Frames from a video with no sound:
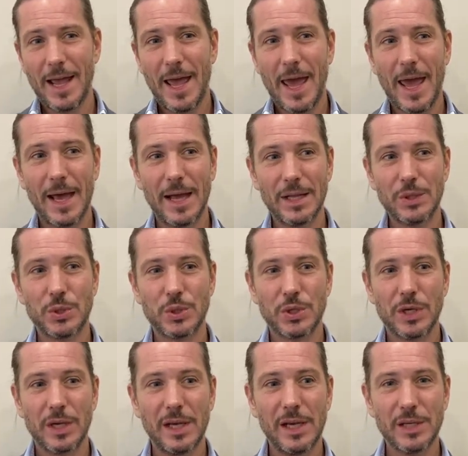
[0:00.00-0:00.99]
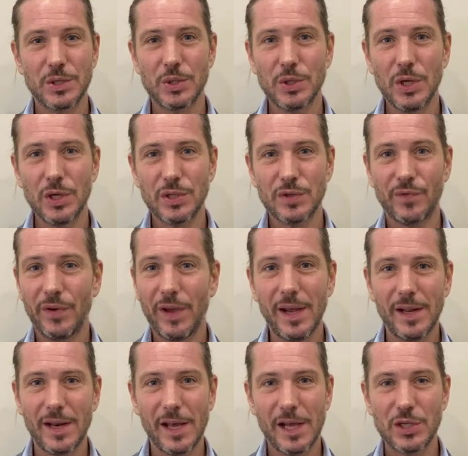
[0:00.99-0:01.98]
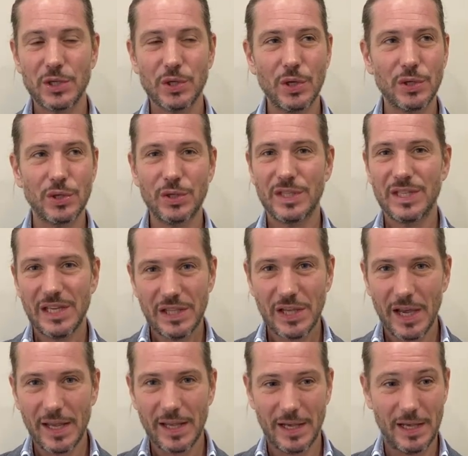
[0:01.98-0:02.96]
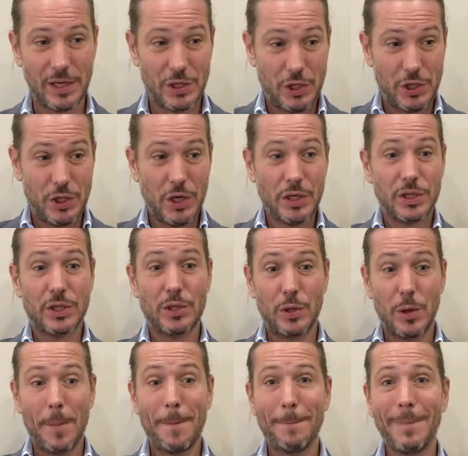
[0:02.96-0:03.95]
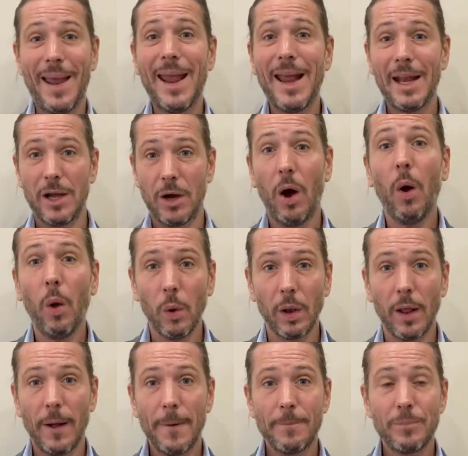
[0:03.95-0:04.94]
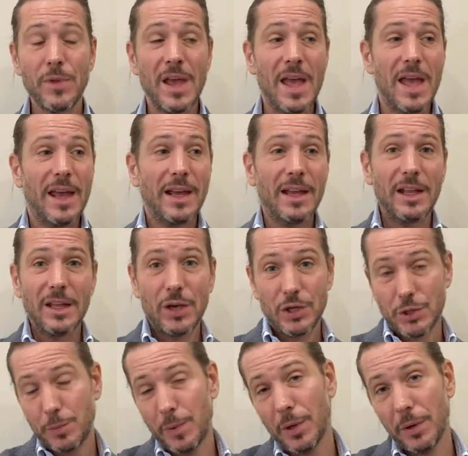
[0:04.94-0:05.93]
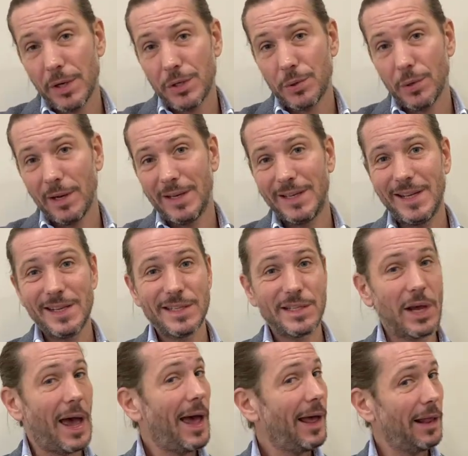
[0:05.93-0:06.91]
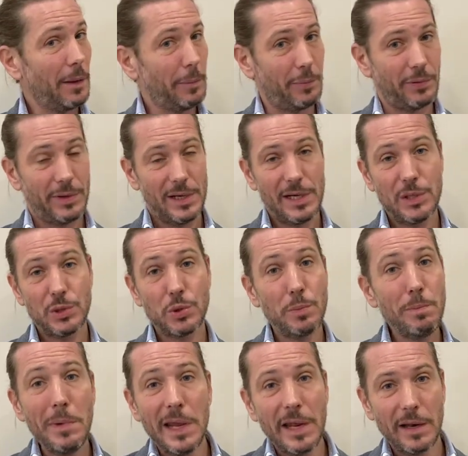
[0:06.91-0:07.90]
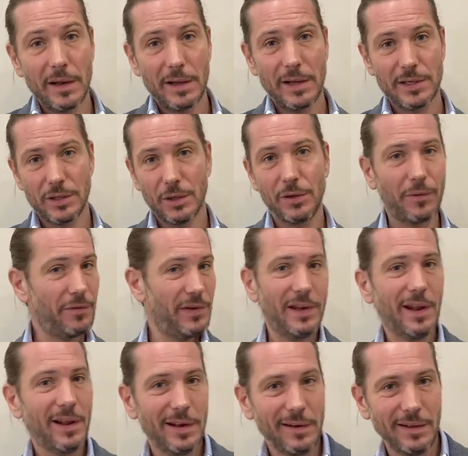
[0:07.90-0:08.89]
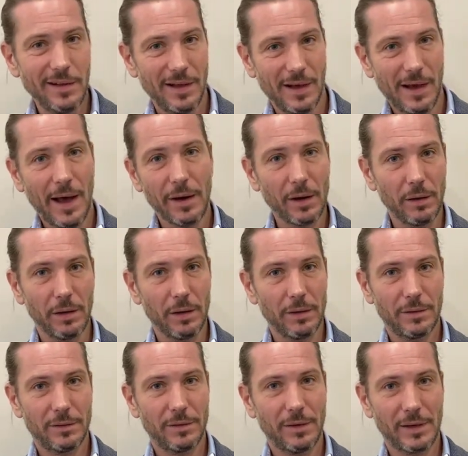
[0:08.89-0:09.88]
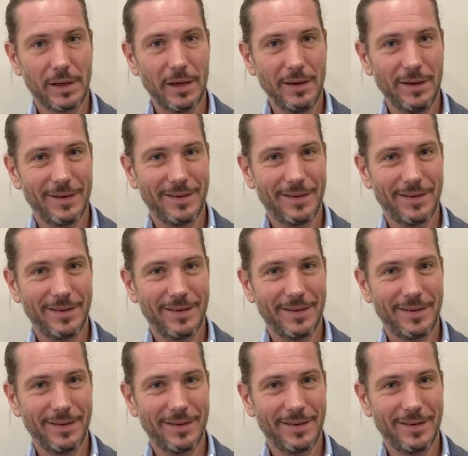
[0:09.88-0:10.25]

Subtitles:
And it's not vain, it's not a detail, it's just the main goal. A spirituality is a help, is a mean, is not a finality at all. Okay?